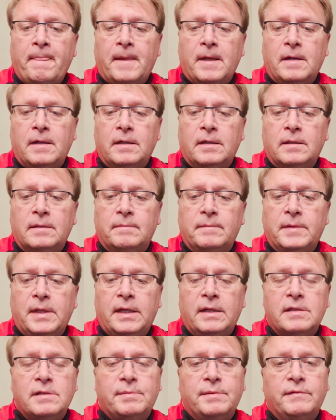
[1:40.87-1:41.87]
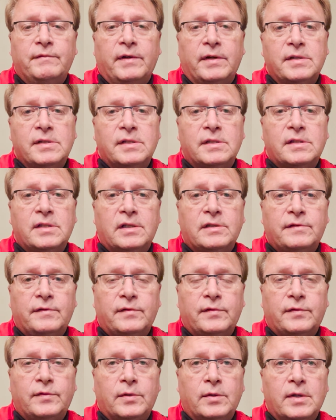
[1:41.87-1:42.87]
Um, that has been very
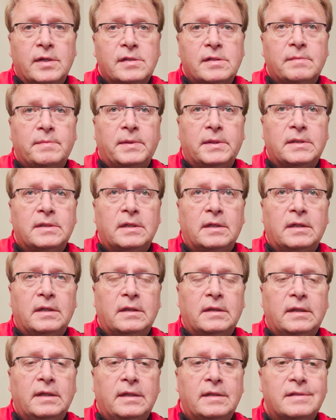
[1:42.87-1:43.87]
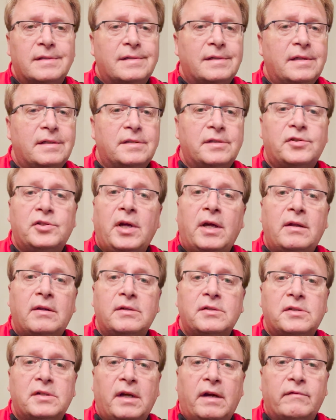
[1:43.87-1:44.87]
successful for us, but uh, it's it's a
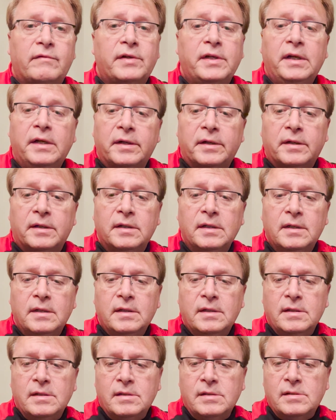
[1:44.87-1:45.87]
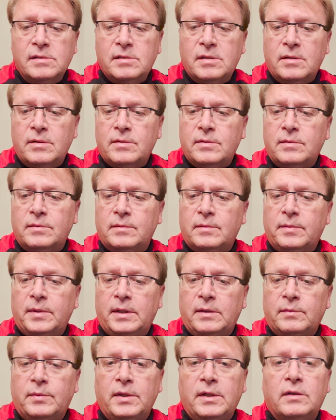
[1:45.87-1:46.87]
challenge every year. So
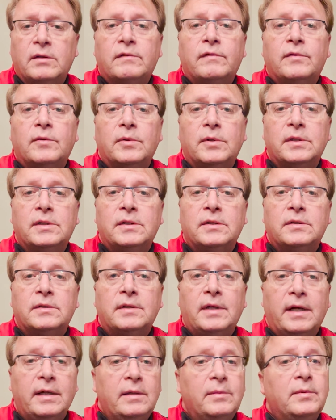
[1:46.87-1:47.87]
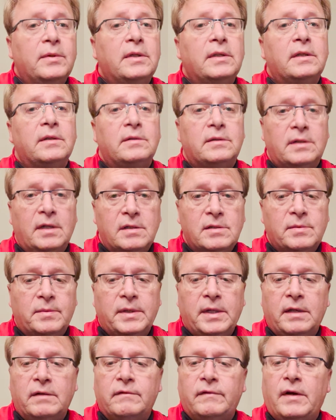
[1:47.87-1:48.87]
we, we look forward to anyone that does
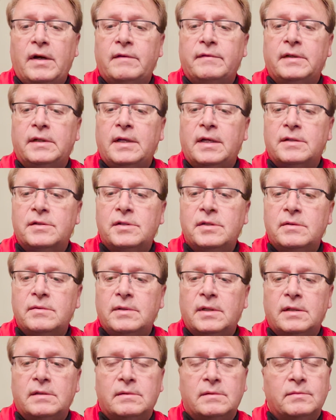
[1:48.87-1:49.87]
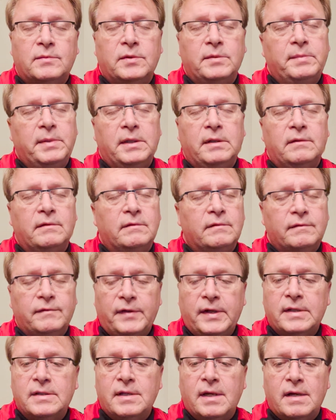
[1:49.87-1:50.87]
want to get involved in that too. That would be
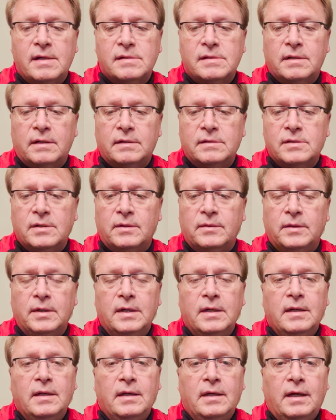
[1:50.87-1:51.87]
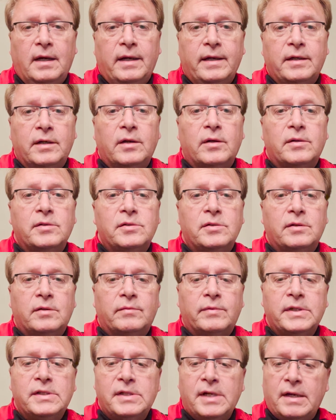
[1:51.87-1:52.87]
fantastic. So I encourage you to
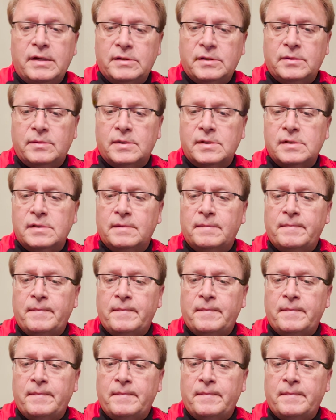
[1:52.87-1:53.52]
reach out to us.